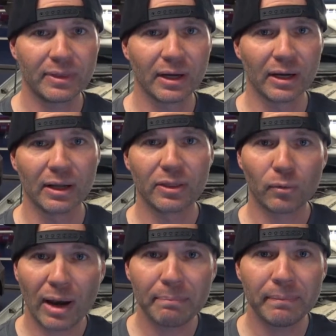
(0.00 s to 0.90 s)
the
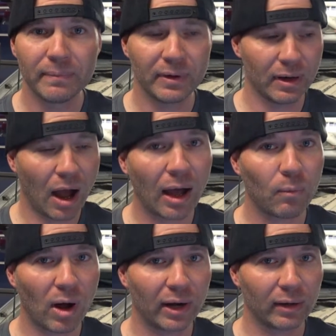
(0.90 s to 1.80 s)
red hot
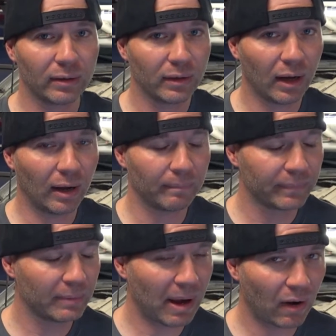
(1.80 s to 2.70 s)
wire,
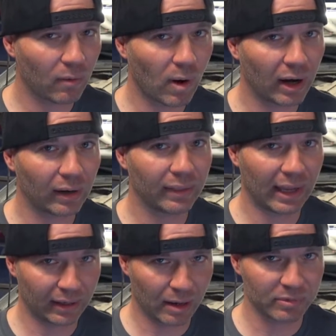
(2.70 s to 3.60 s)
the power wire
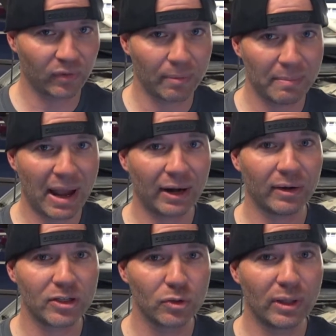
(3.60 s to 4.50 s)
that comes from the
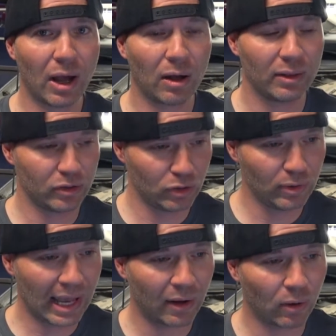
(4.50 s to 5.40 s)
battery to
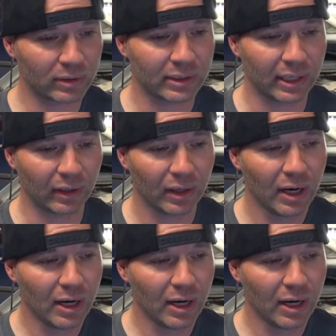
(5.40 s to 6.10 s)
that alternator.